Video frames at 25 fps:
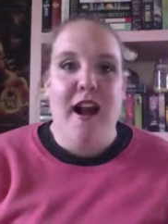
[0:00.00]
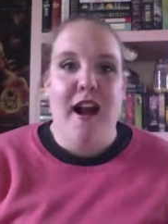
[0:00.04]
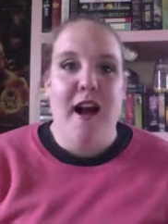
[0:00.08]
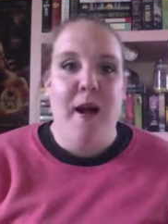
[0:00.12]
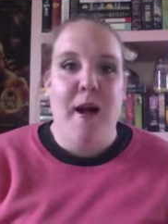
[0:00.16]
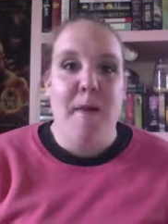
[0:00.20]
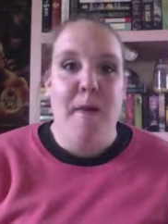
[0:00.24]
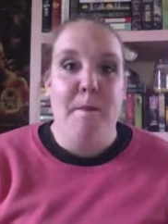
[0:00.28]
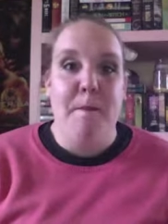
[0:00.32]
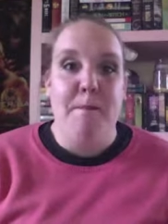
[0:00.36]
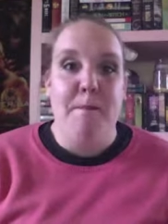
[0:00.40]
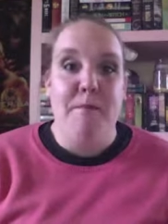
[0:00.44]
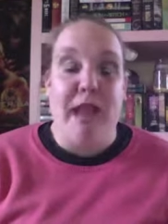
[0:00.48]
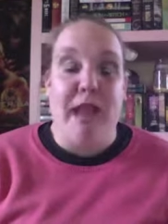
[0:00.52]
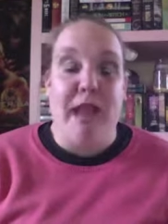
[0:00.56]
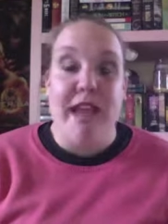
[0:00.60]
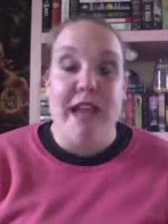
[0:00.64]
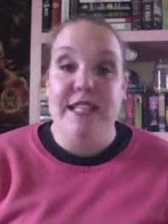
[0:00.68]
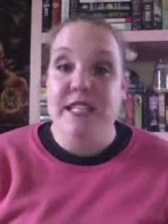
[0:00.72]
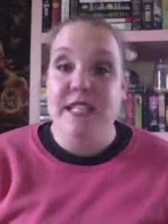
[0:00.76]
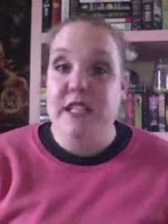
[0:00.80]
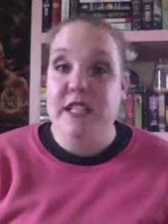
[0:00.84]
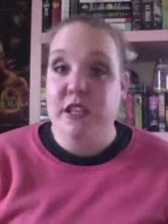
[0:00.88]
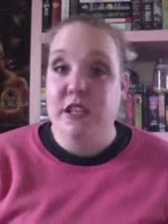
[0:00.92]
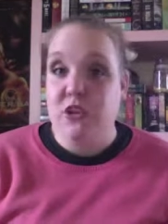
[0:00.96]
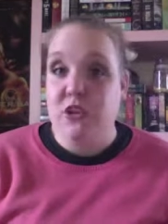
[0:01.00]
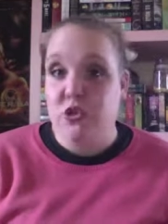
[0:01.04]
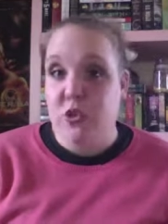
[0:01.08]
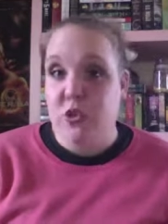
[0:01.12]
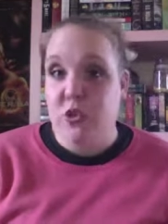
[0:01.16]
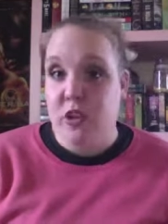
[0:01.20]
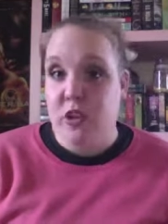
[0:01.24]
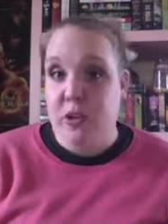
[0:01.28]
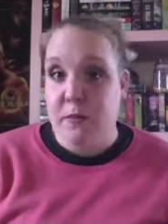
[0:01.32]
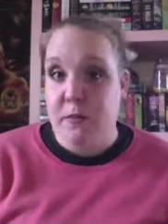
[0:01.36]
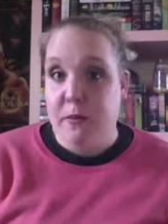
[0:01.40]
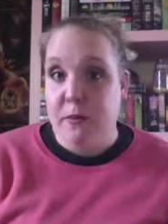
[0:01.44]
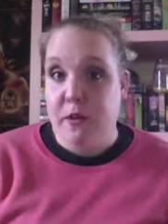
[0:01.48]
I did
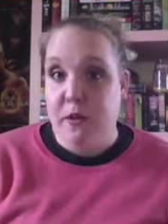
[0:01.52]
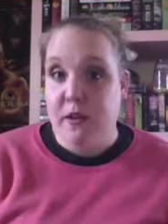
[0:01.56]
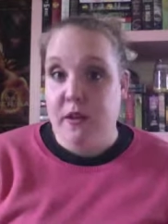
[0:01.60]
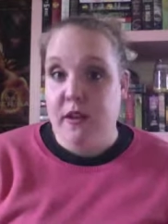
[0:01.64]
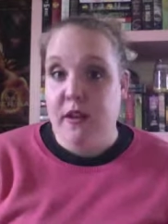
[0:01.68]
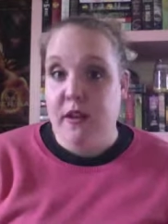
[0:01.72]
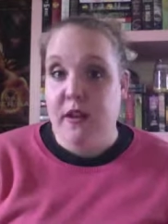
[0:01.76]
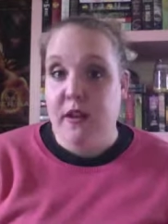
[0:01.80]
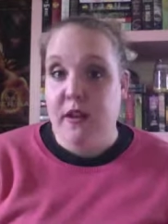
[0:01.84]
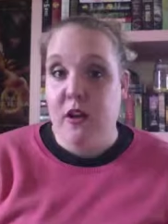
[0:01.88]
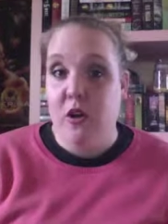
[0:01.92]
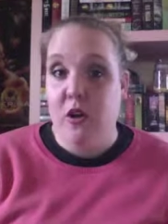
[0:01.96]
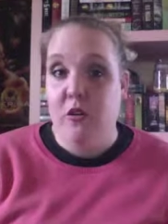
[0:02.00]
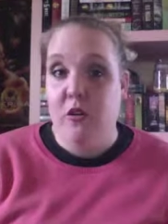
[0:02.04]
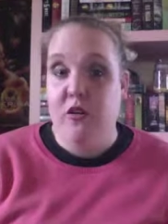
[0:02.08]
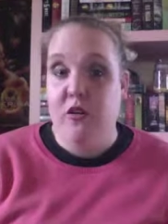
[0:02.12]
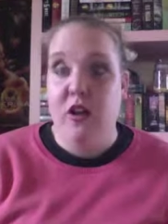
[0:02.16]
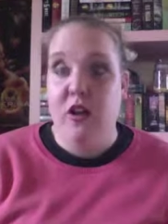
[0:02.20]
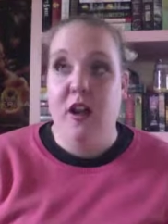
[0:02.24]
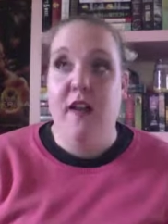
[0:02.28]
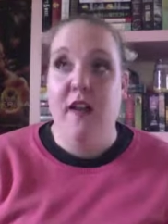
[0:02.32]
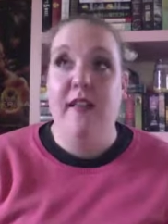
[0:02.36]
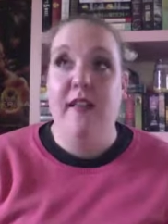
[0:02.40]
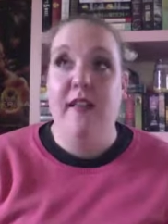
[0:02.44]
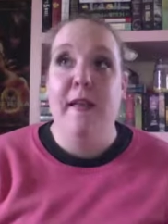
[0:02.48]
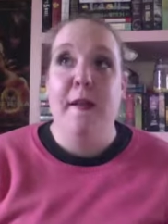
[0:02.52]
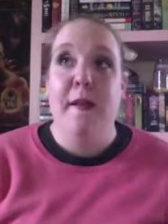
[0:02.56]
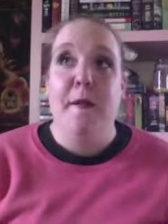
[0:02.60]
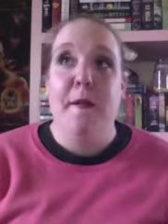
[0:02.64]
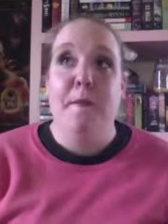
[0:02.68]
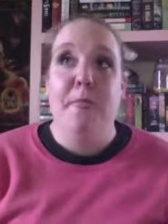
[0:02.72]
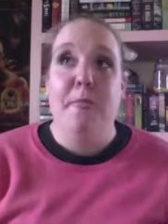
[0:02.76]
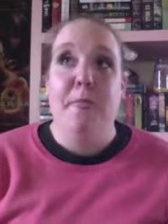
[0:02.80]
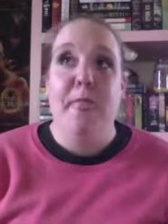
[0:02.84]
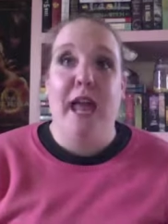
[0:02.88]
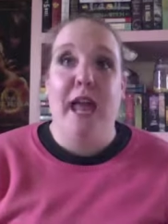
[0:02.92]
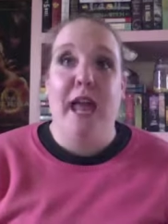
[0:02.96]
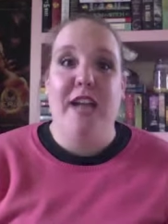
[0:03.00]
enjoy the book overall.
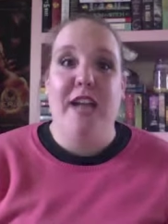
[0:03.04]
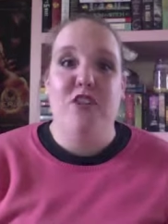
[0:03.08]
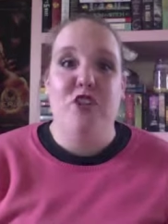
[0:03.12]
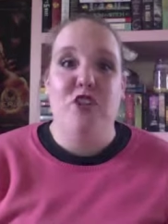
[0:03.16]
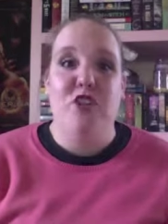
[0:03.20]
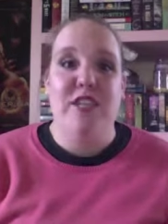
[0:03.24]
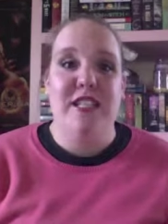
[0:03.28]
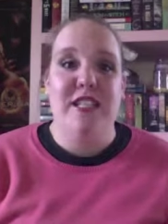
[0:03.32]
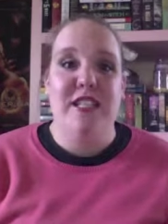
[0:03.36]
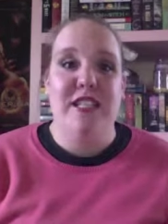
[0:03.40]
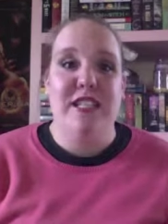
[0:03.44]
I